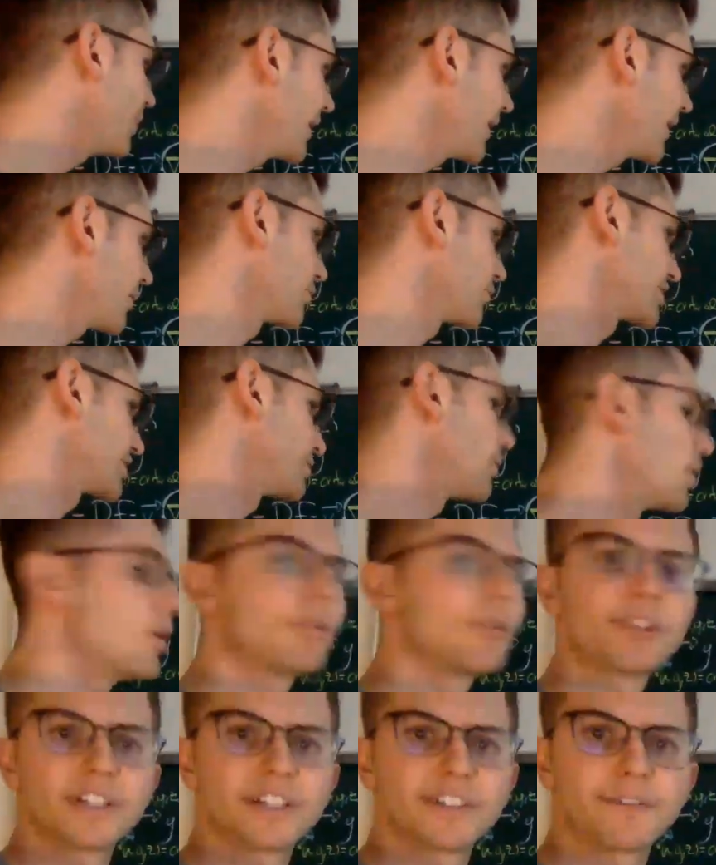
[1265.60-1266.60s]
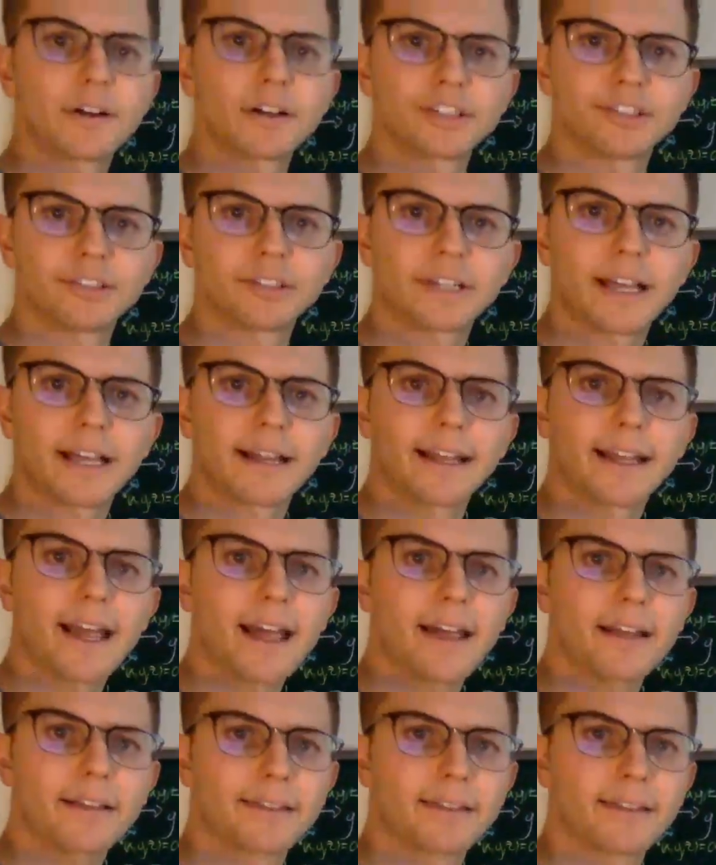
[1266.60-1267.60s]
or small this function can
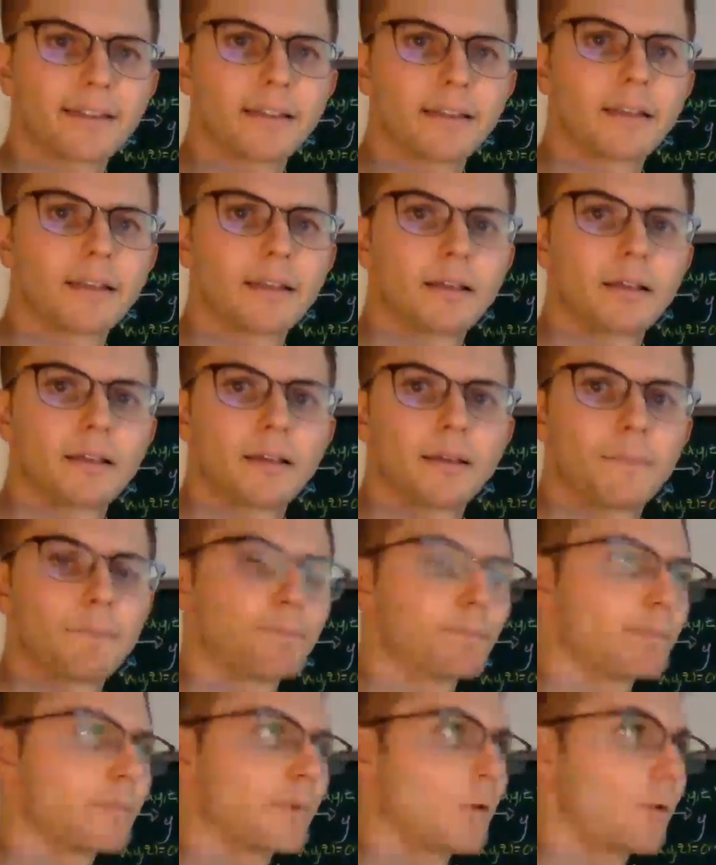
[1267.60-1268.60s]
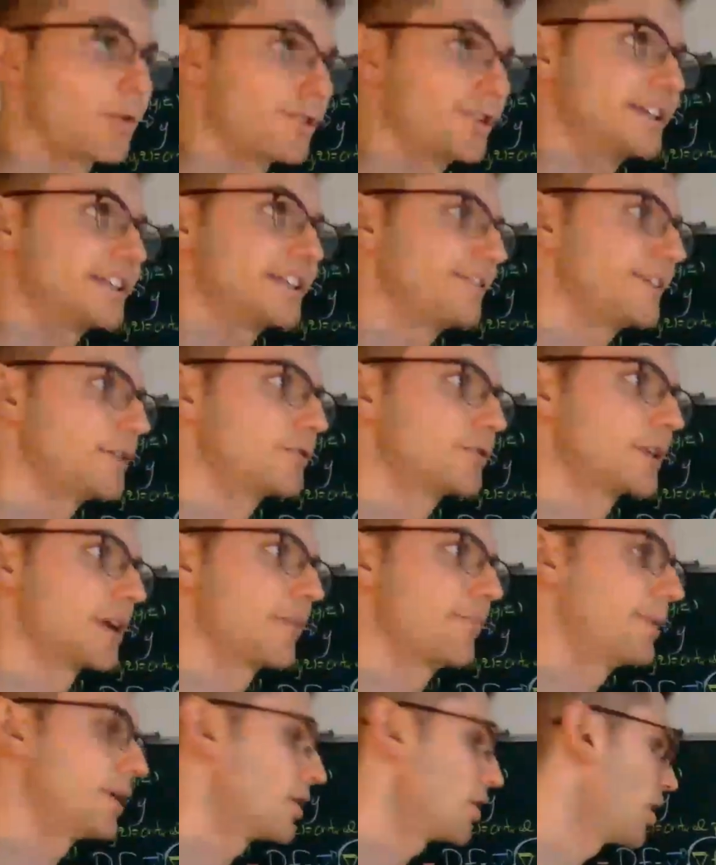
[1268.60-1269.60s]
get, or this field can
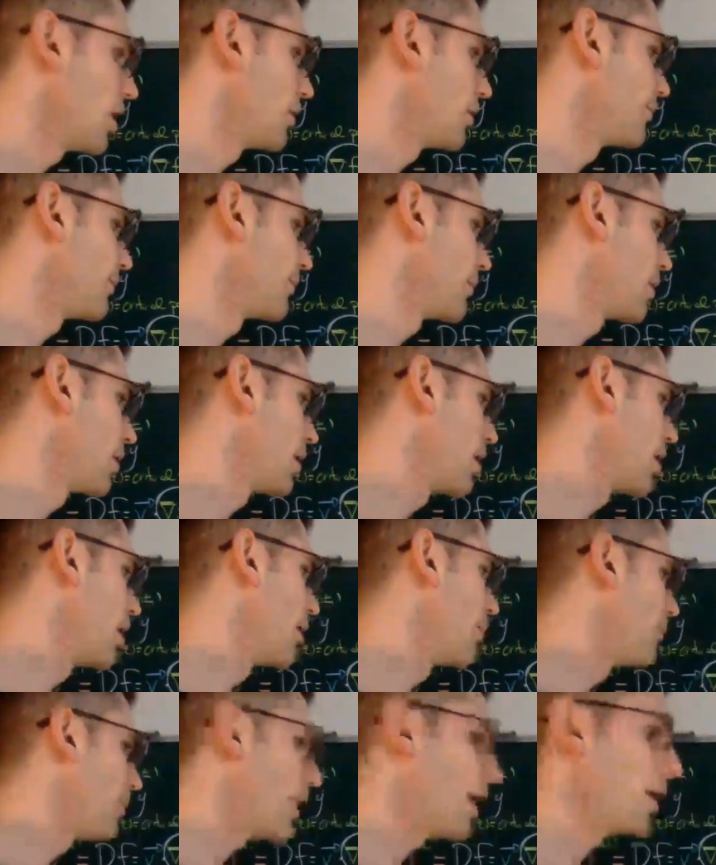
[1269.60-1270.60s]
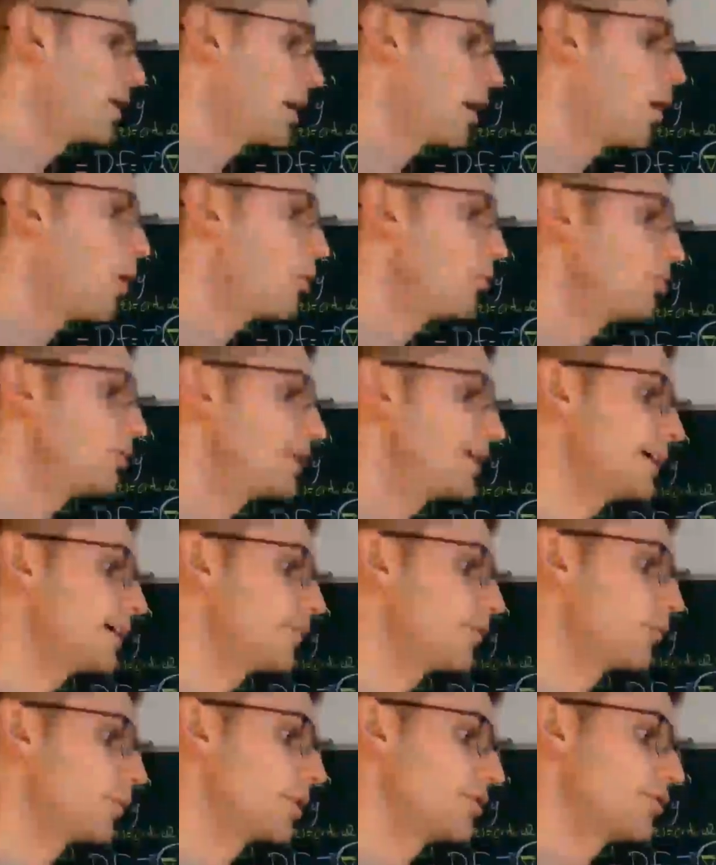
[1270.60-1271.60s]
become, but only
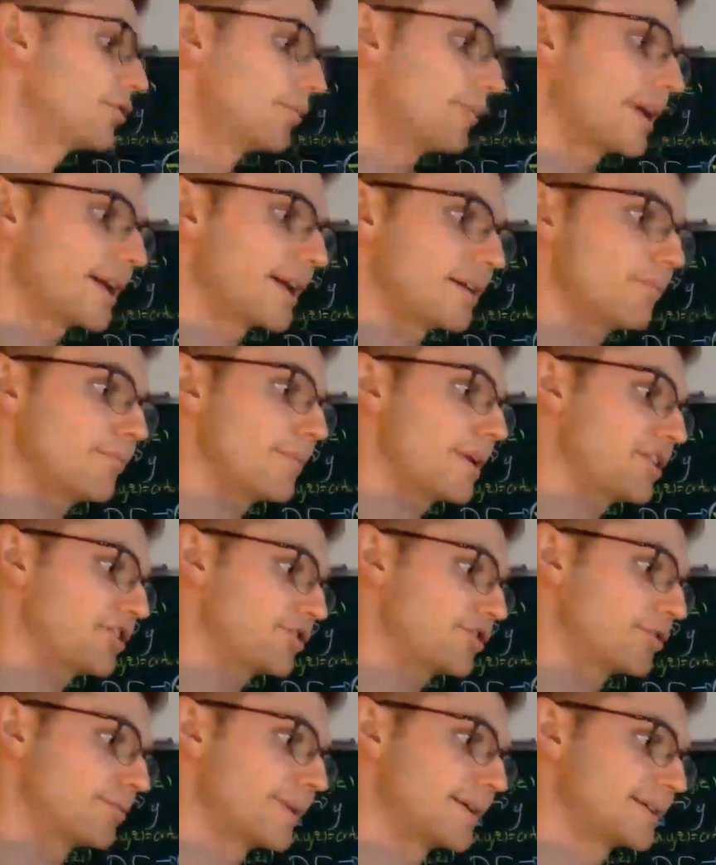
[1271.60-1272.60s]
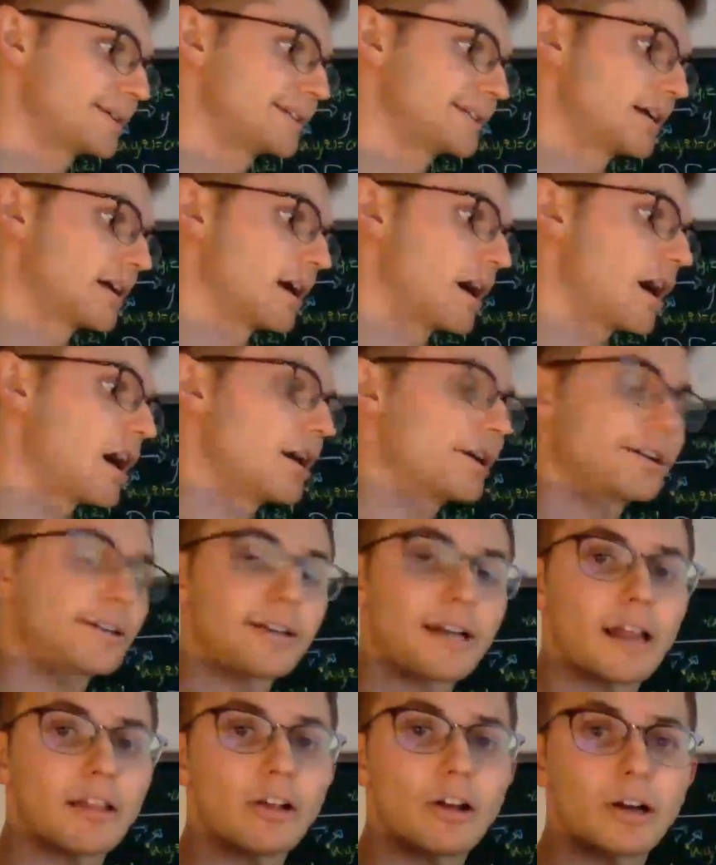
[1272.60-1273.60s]
when you're making measurements
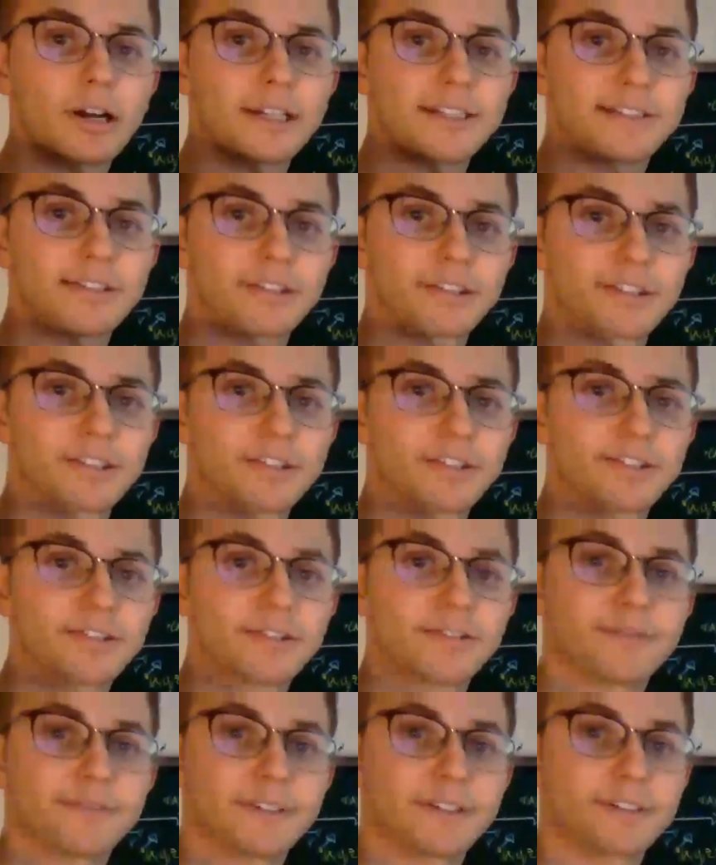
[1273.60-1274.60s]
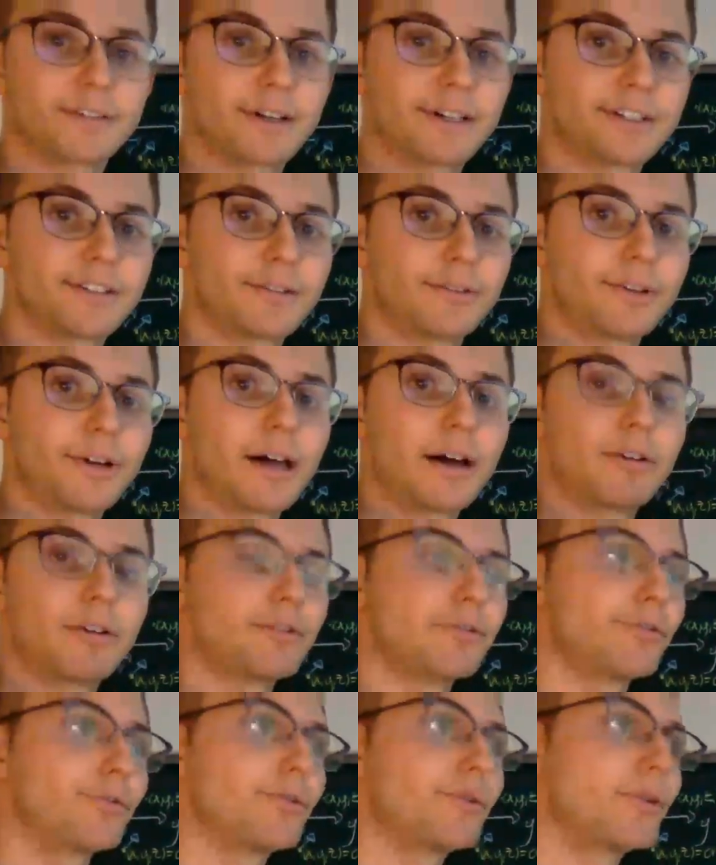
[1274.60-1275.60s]
along a certain surface, right? So now
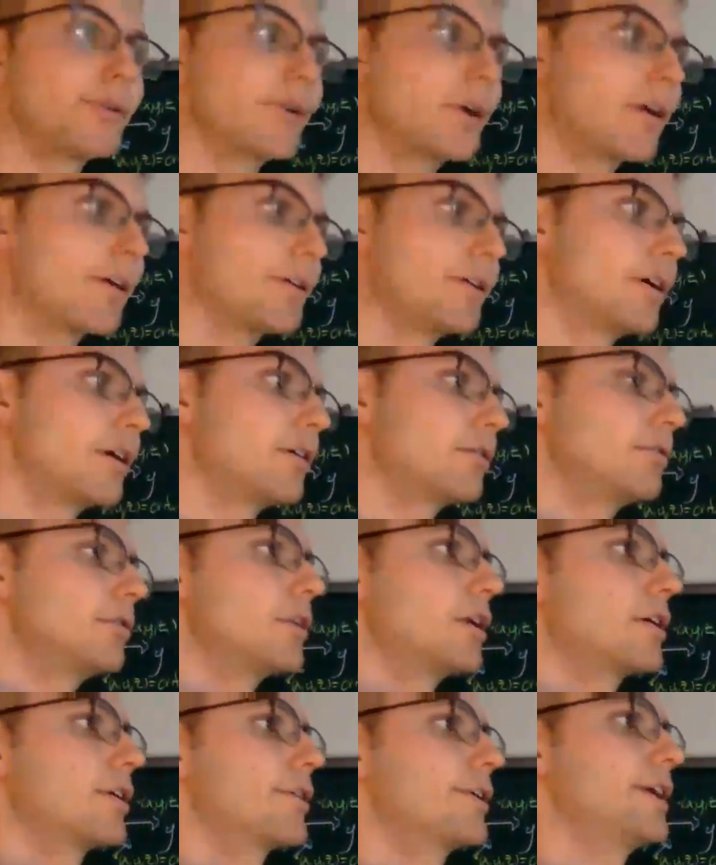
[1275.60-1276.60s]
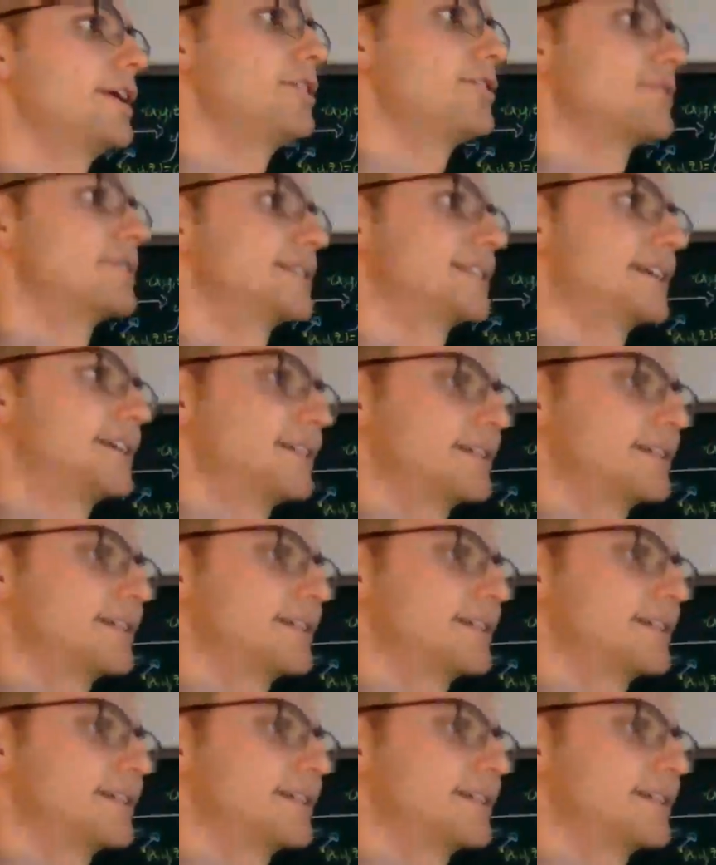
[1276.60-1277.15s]
you are no longer interested in the